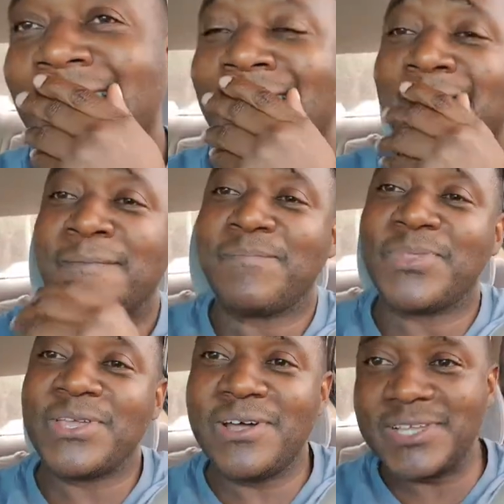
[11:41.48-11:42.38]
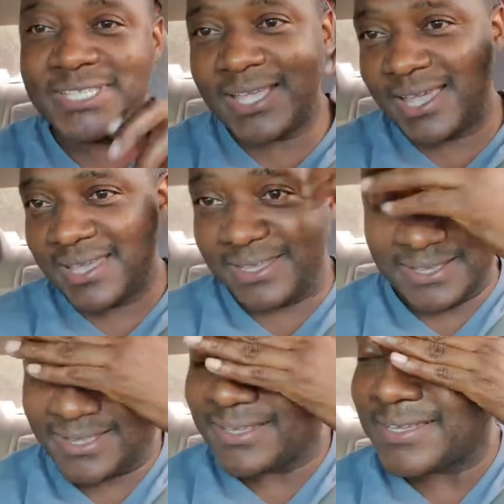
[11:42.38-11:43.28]
No, sir.
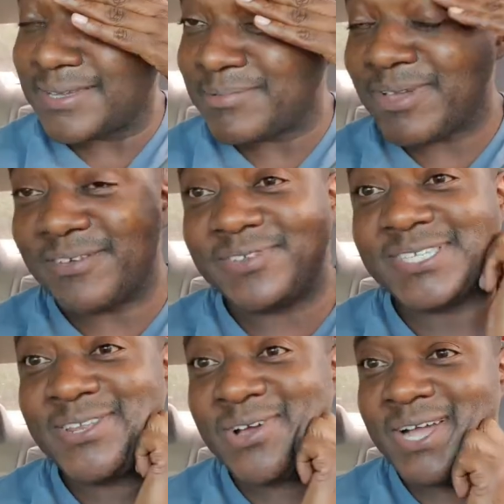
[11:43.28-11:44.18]
I sit down and they say,